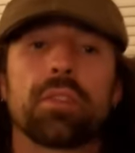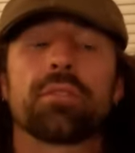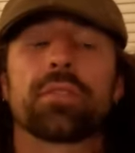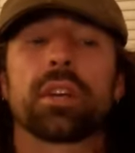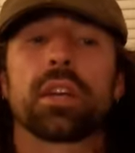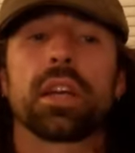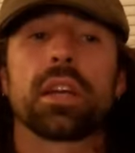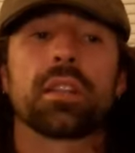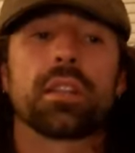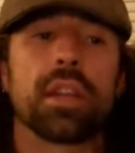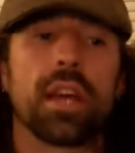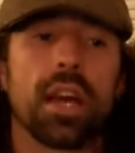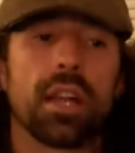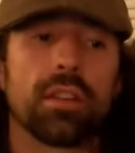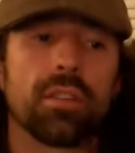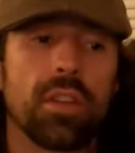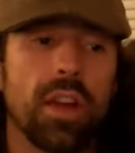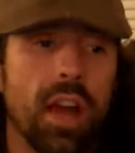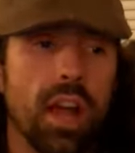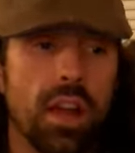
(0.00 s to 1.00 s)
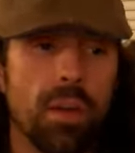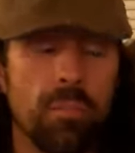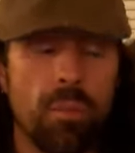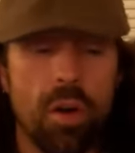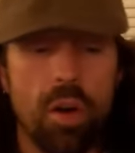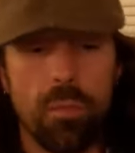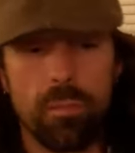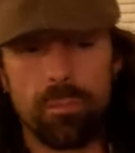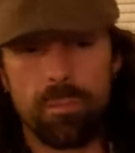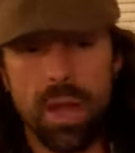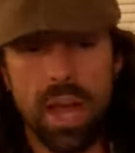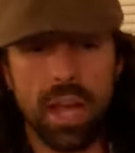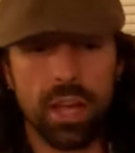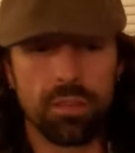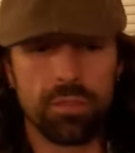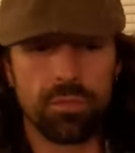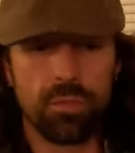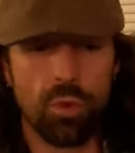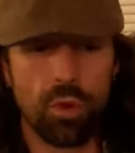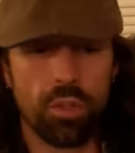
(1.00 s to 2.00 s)
I forget that. I'm all back
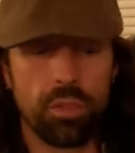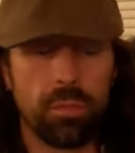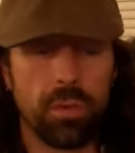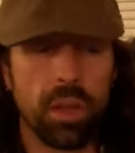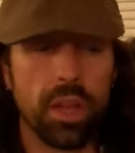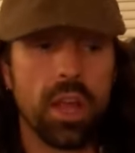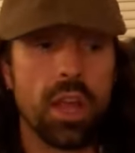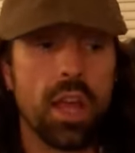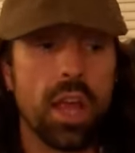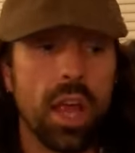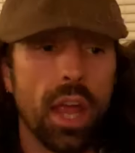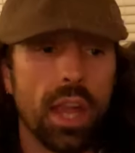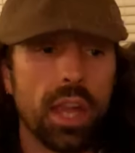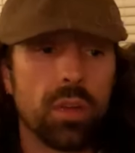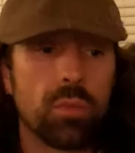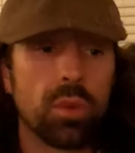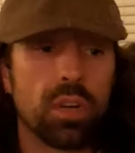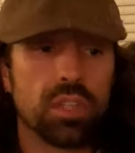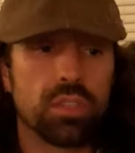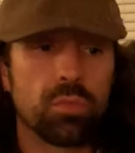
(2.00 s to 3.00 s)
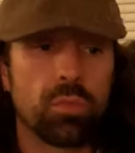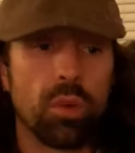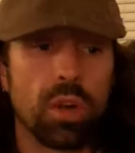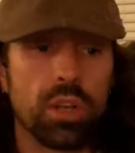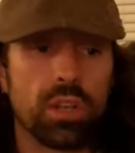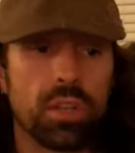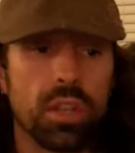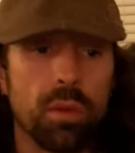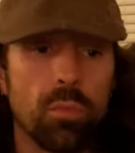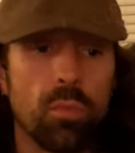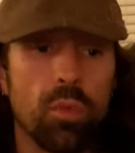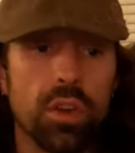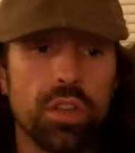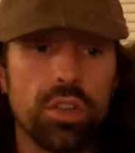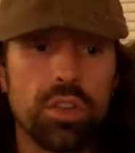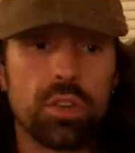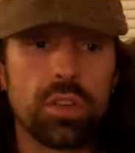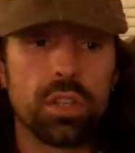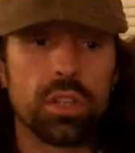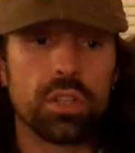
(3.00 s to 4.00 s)
and forth. But anyways, what
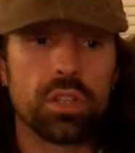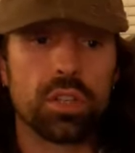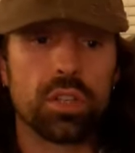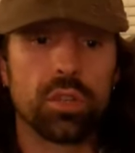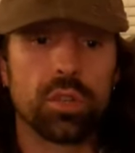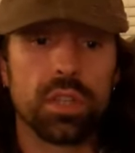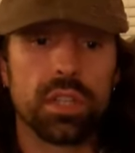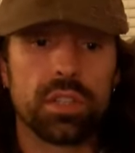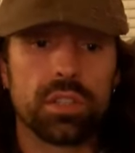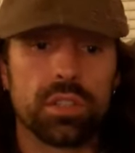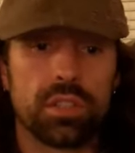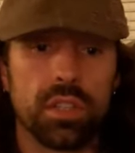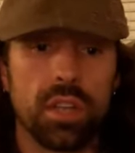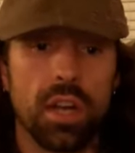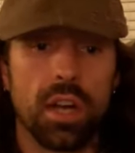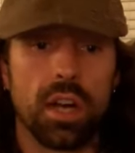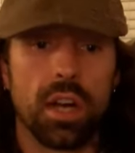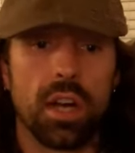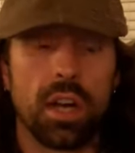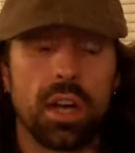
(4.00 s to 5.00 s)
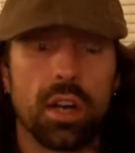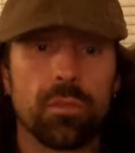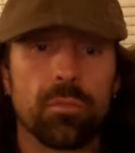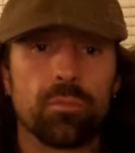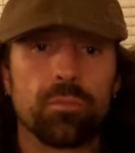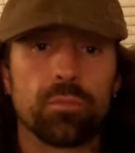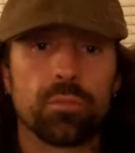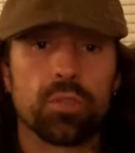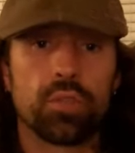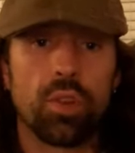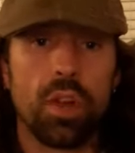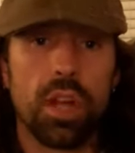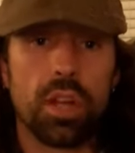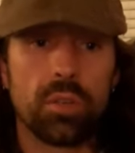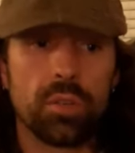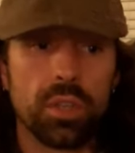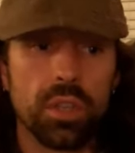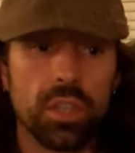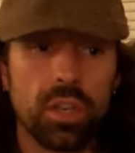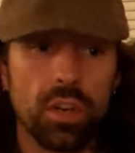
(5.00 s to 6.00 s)
you can do is try
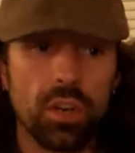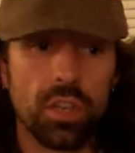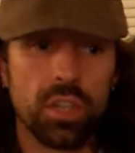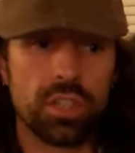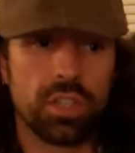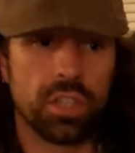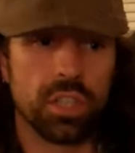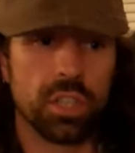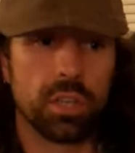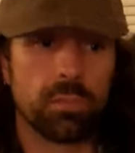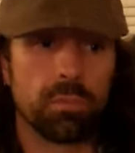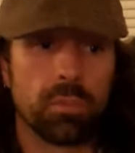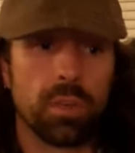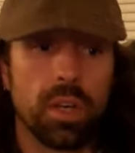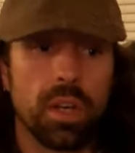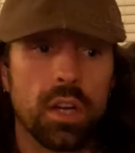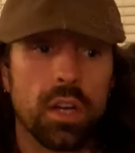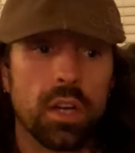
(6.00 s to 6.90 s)
to encourage him.